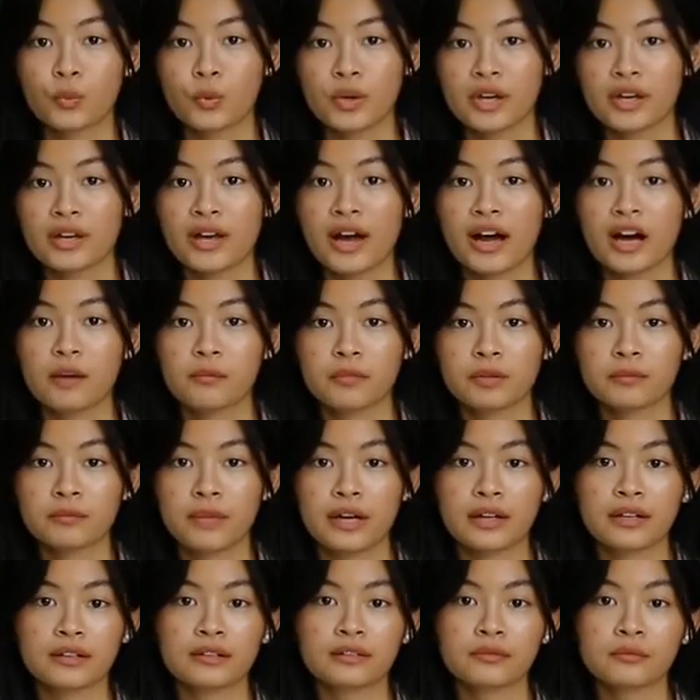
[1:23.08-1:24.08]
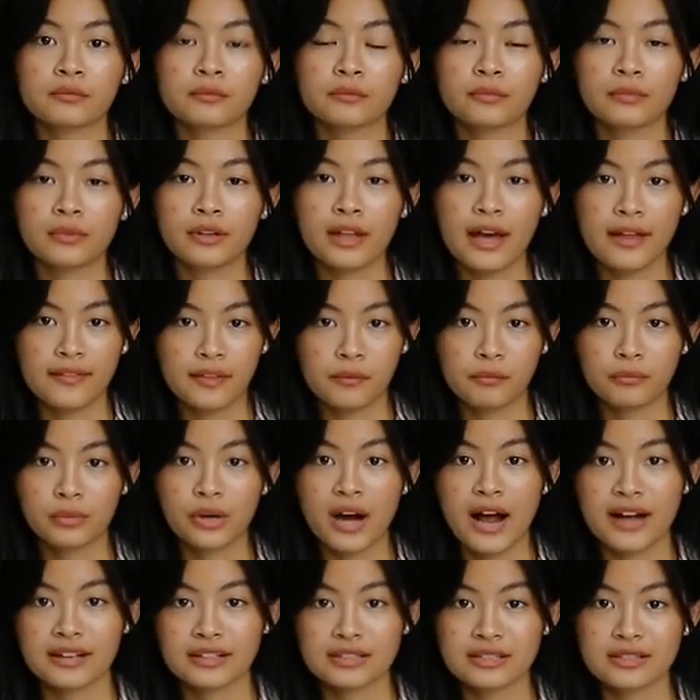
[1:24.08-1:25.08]
we help them and let them
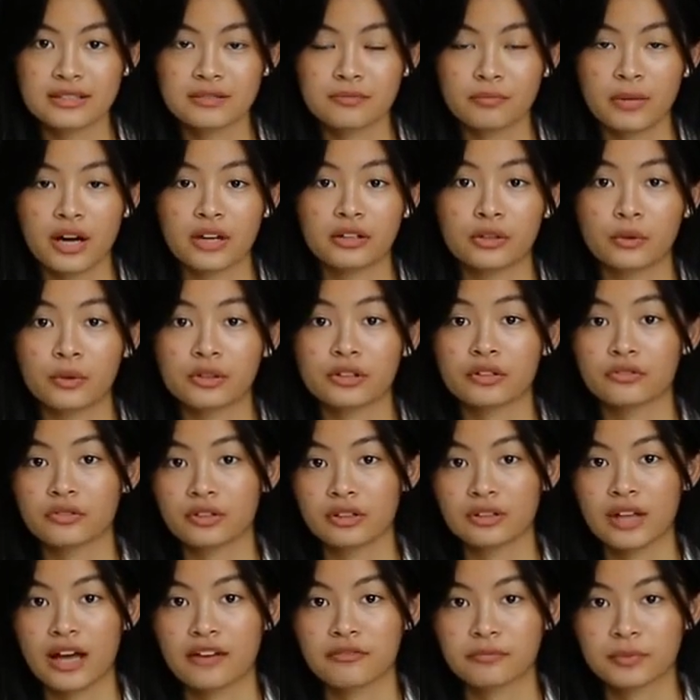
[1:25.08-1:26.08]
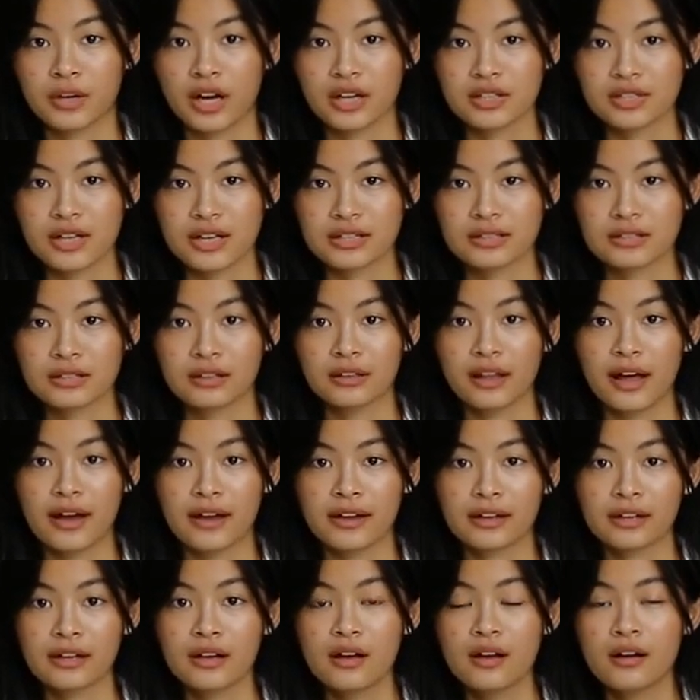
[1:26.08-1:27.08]
practice by doing the real life projects,
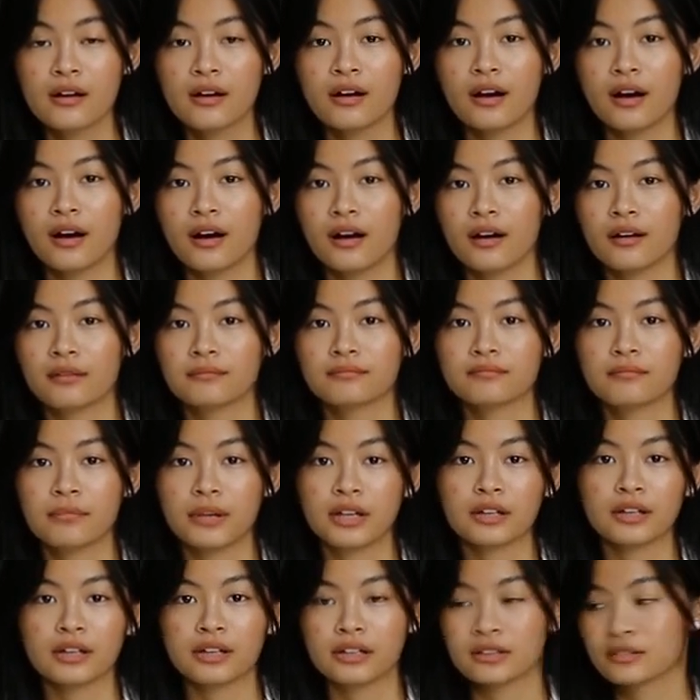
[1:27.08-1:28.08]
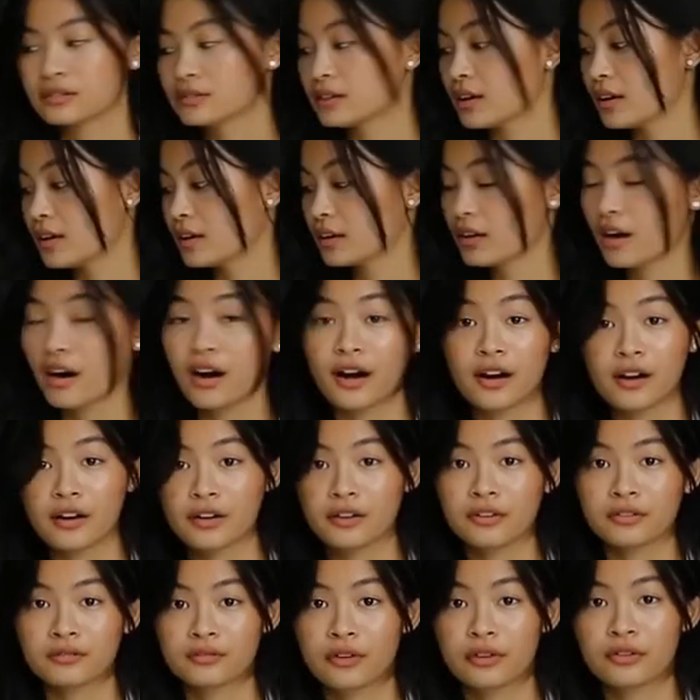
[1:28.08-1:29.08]
like um, building the
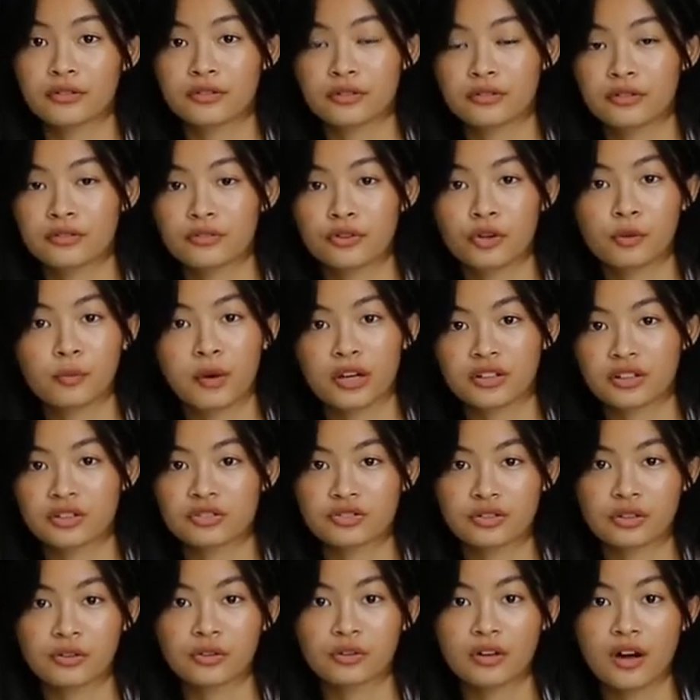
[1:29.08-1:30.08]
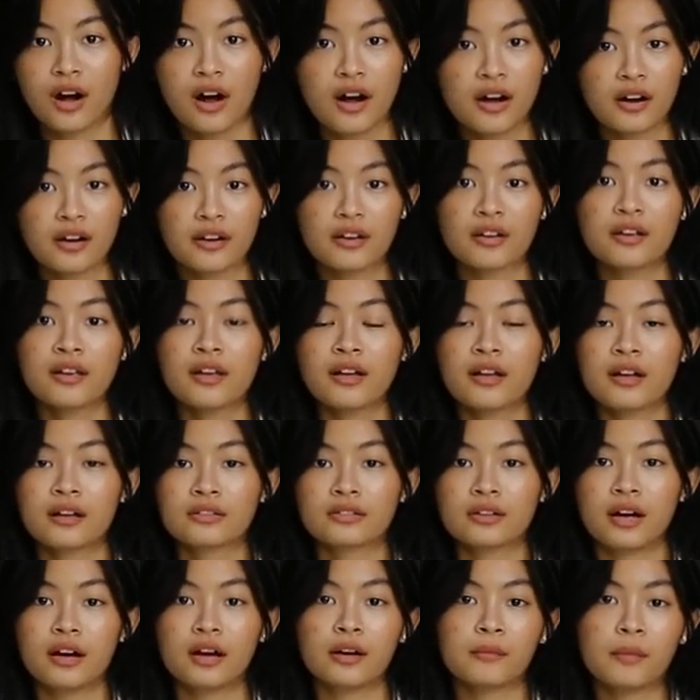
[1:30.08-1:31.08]
car, robot control car,
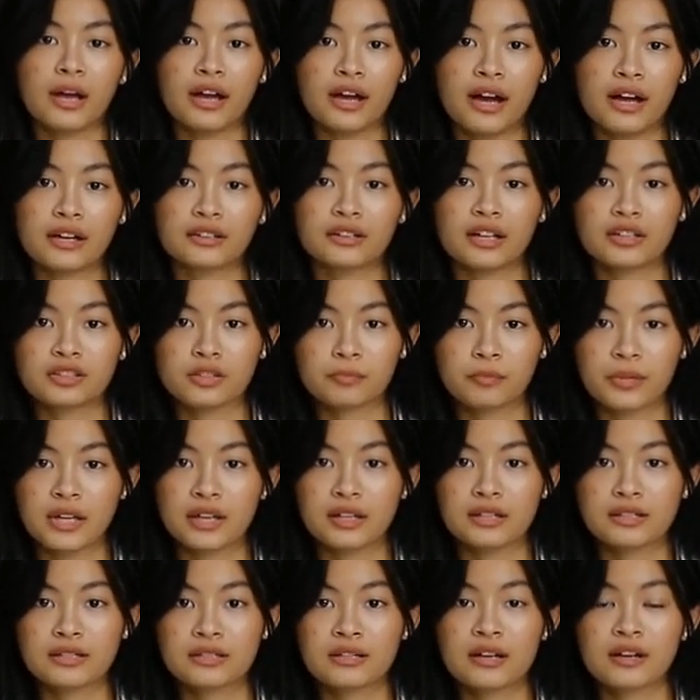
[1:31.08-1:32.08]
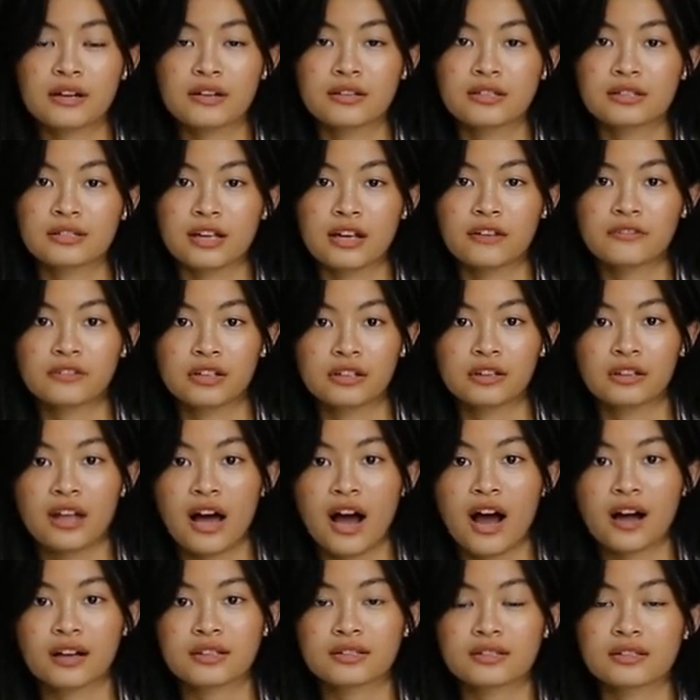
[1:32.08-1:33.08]
Um, A I dashboards, safety
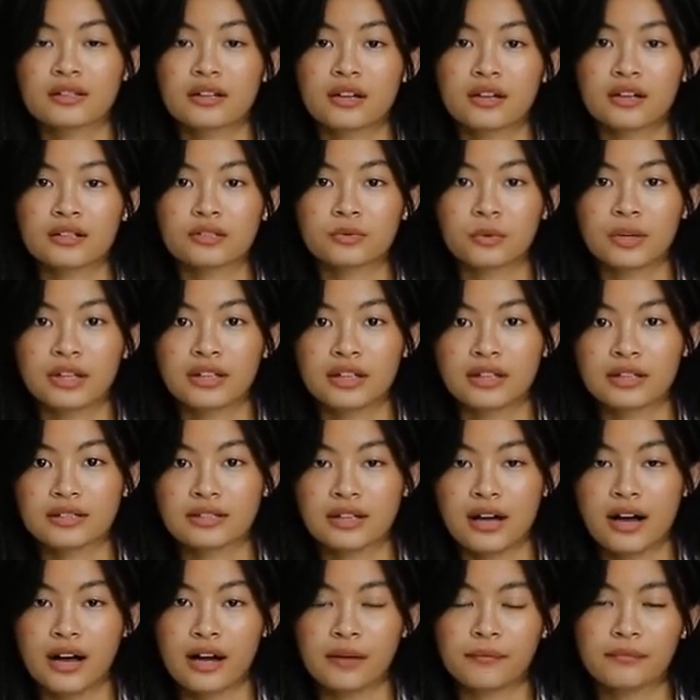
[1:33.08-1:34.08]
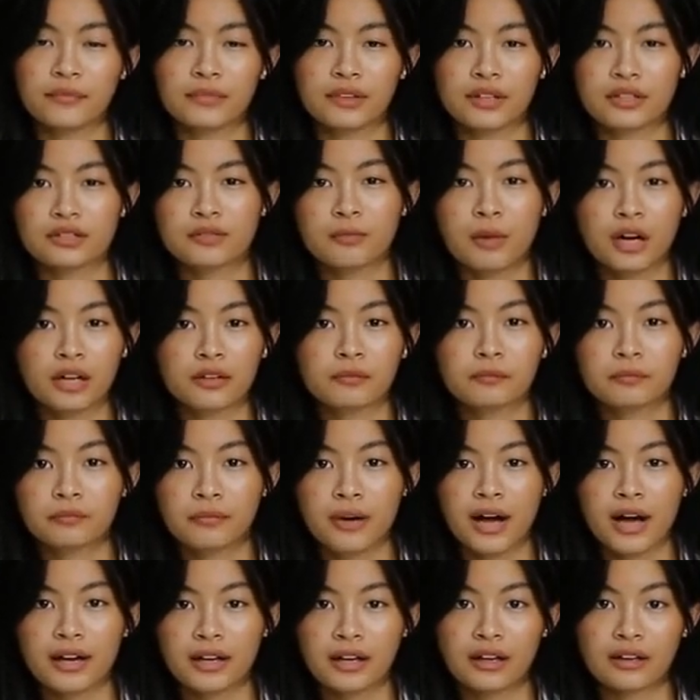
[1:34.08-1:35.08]
locks, as well as um, the smart
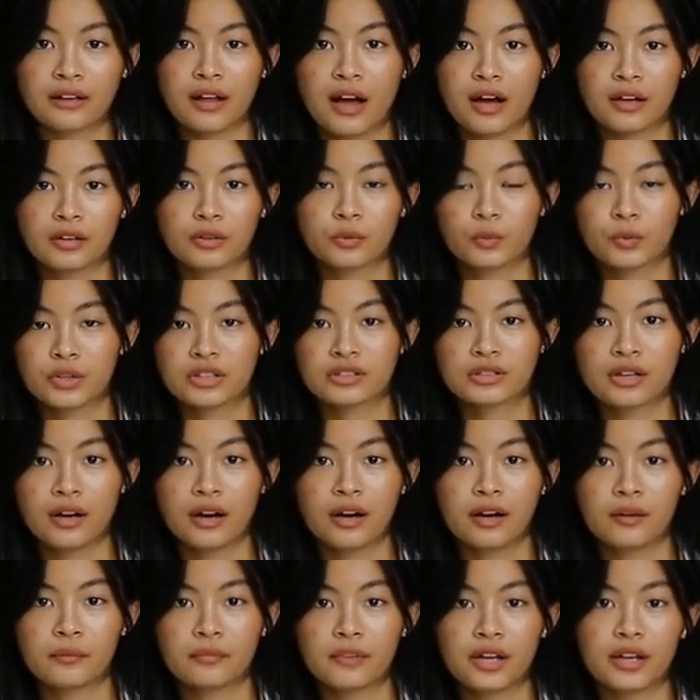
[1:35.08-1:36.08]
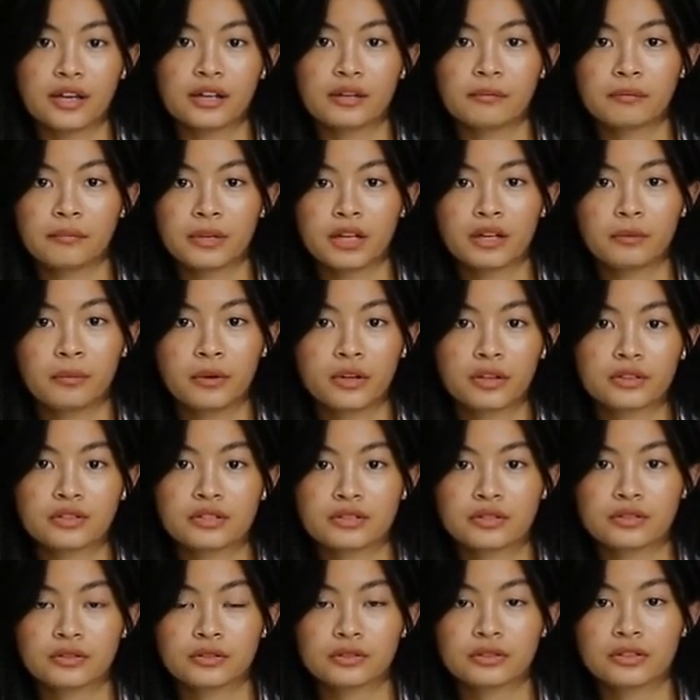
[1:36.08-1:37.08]
parking lot, which um, they be able
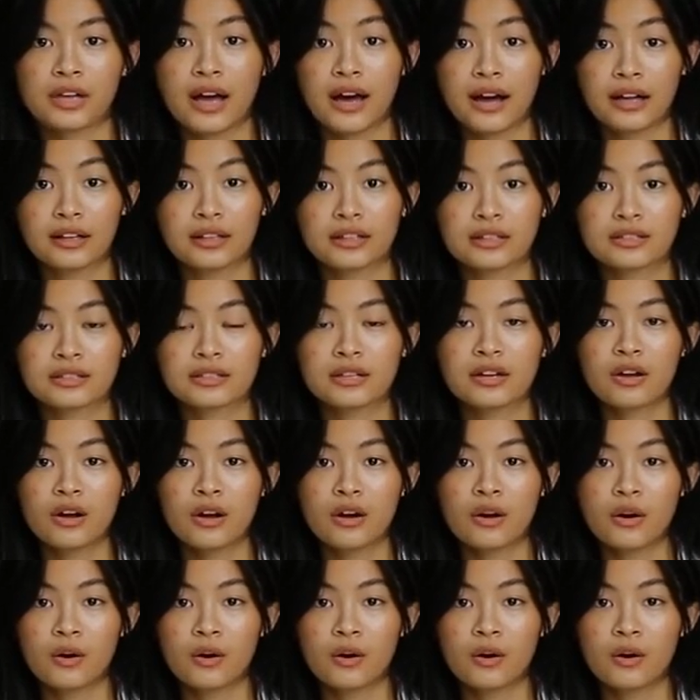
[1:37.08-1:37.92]
to tell us